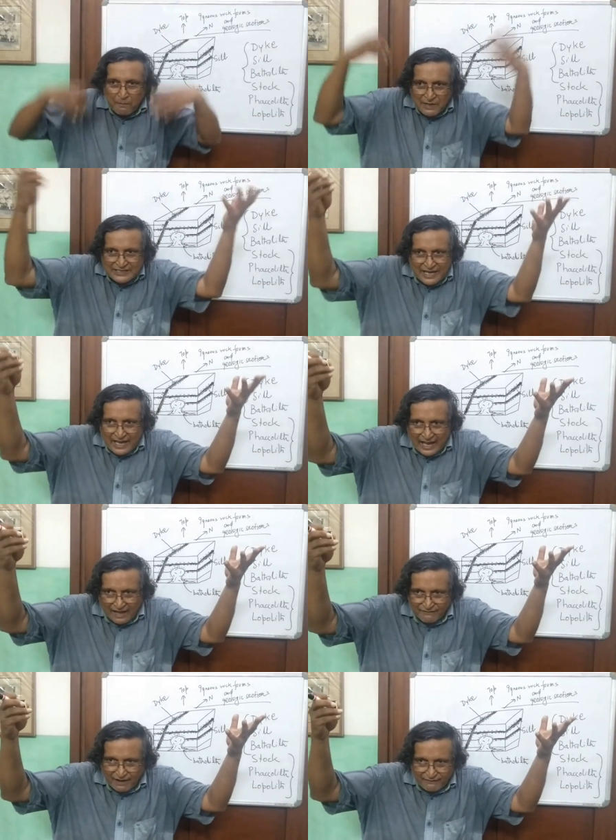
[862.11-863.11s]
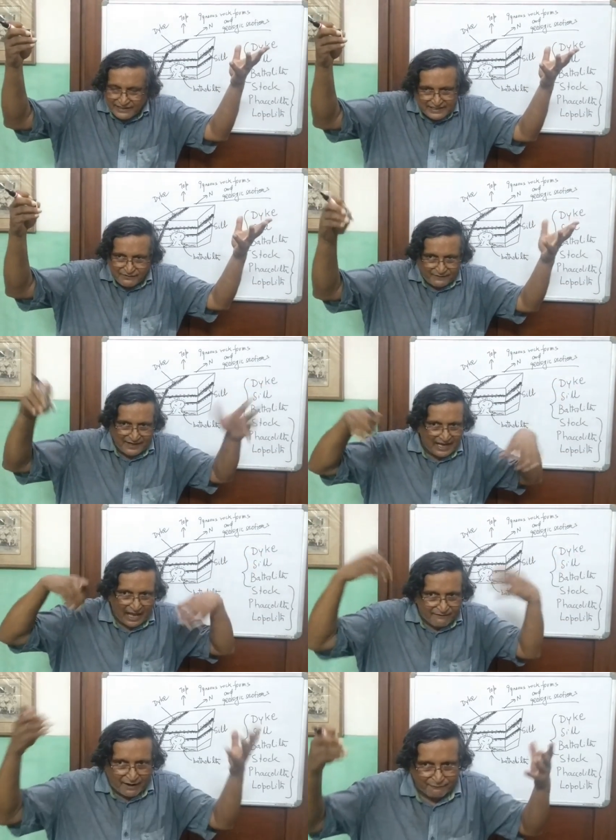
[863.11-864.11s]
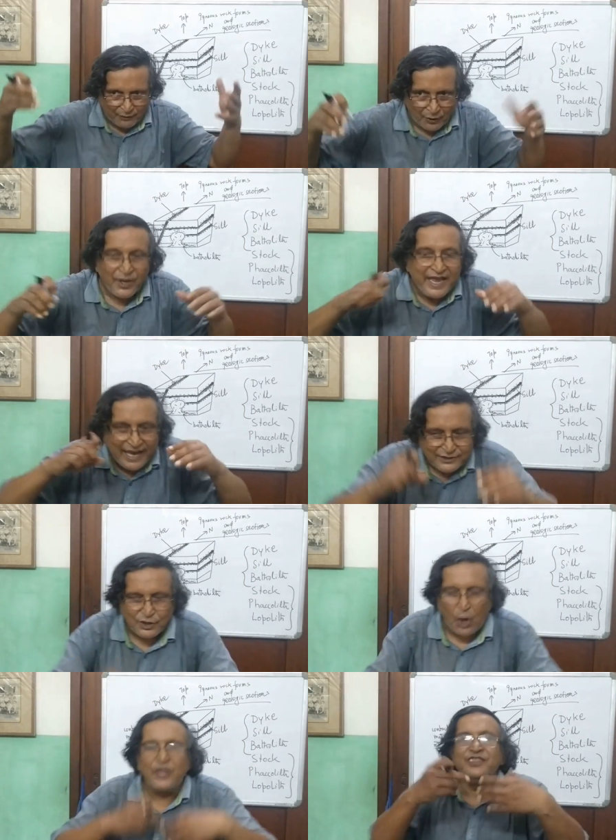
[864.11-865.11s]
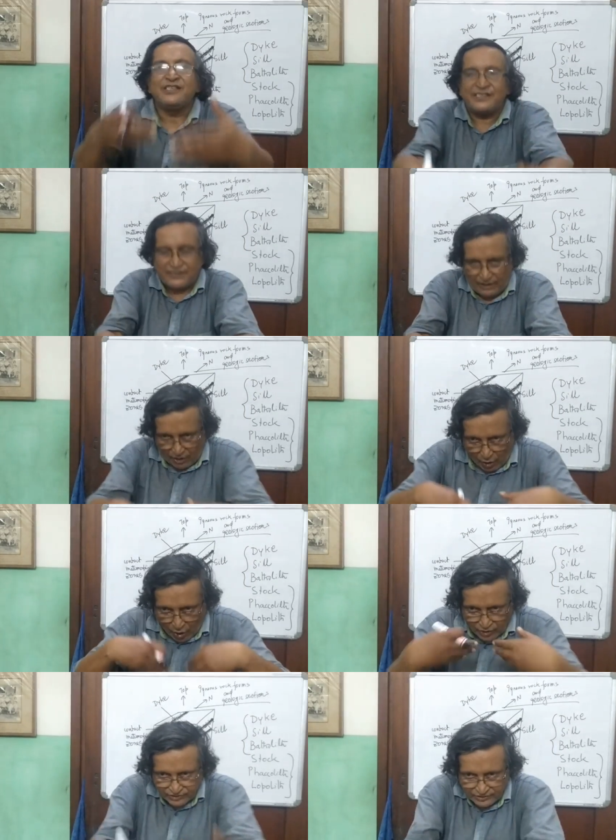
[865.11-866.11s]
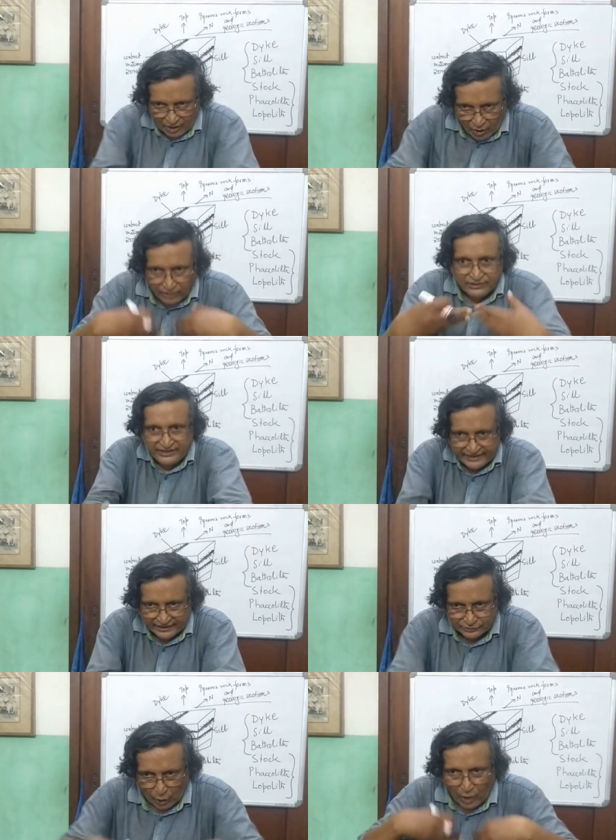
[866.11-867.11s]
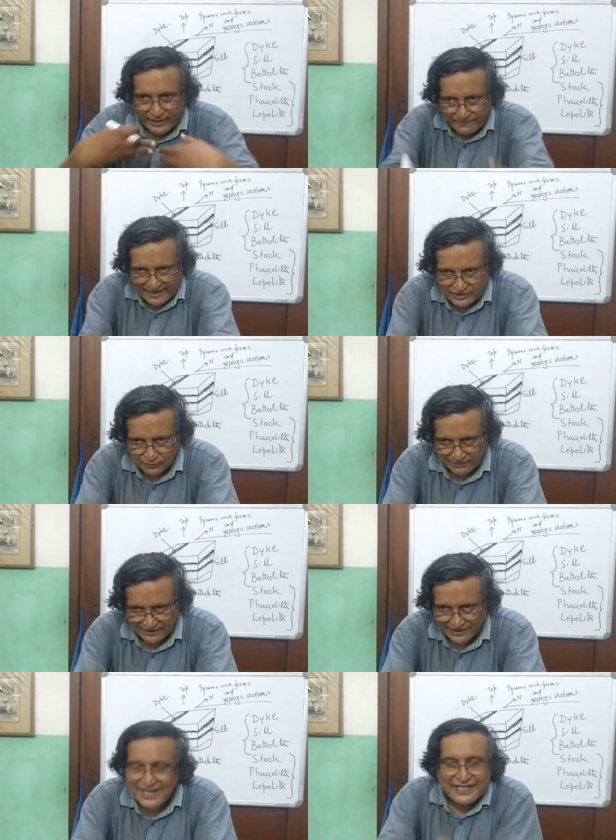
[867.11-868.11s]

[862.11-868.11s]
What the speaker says: But the lava, when you have a lava flow, it's on the earth, on a basement.